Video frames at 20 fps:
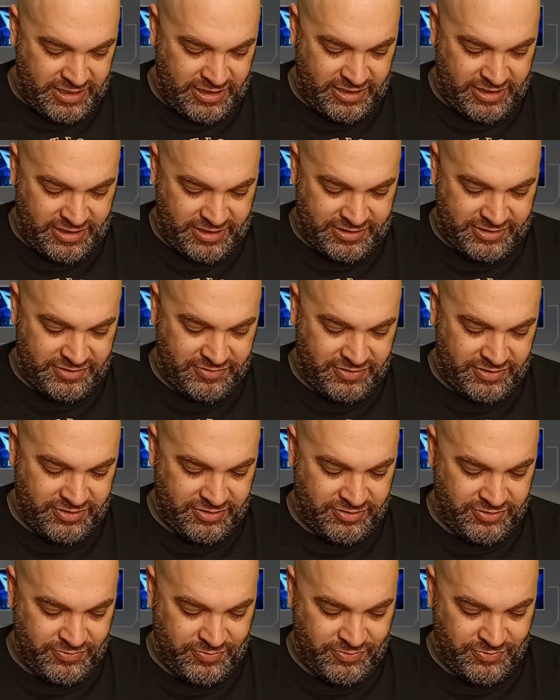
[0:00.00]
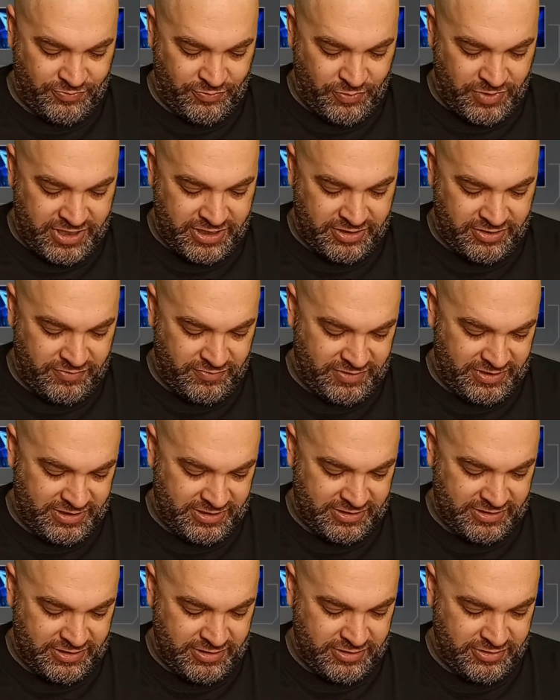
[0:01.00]
and you can do what you
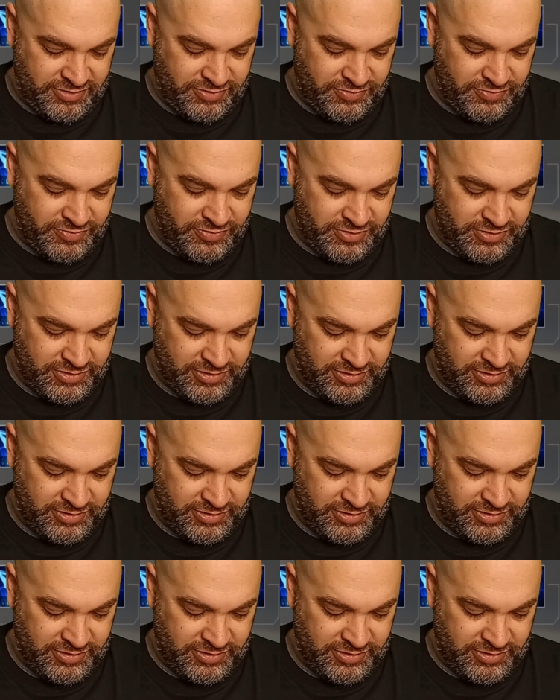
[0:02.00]
need to do.